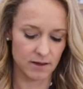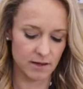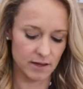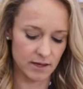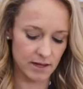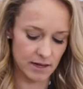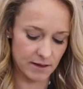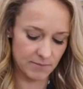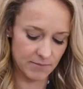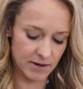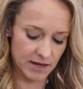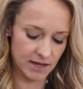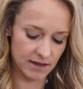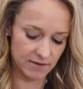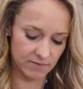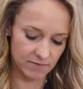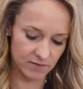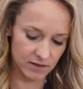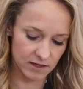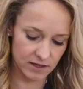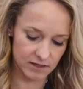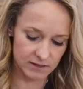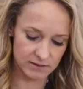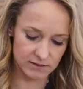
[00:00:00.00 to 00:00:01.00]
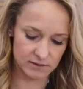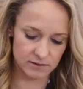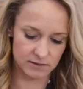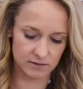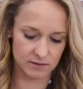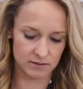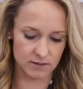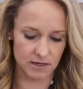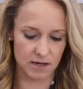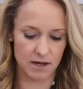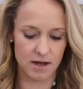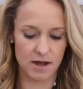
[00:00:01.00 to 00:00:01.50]
And I'm gonna give
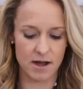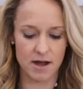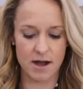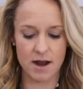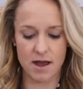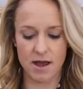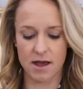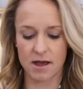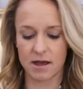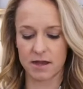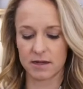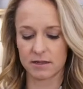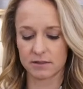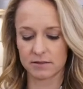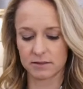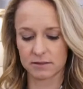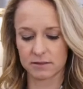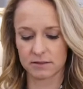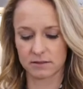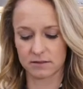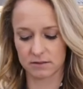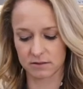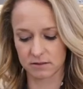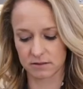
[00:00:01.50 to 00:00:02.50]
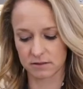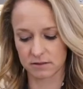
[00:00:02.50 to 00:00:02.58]
this a nice,